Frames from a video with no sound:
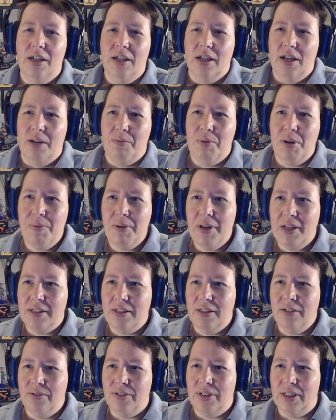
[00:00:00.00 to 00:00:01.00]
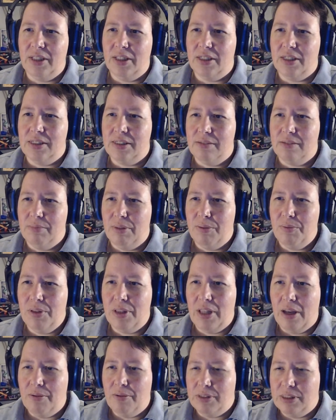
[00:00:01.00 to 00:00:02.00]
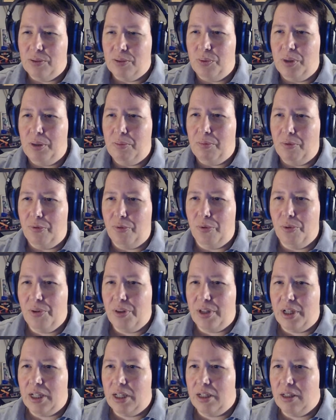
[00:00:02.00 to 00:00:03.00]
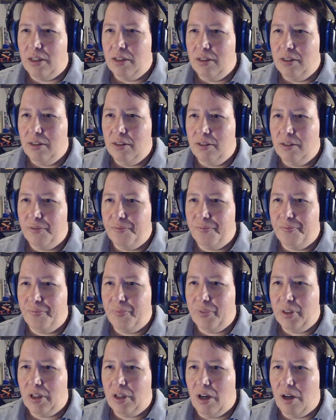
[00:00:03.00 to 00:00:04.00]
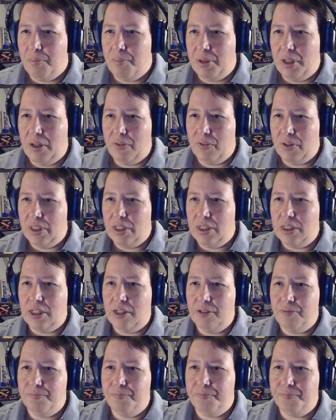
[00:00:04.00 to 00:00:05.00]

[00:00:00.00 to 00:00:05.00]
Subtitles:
Maybe I didn't read this. Maybe that was the week before that I copied everything down.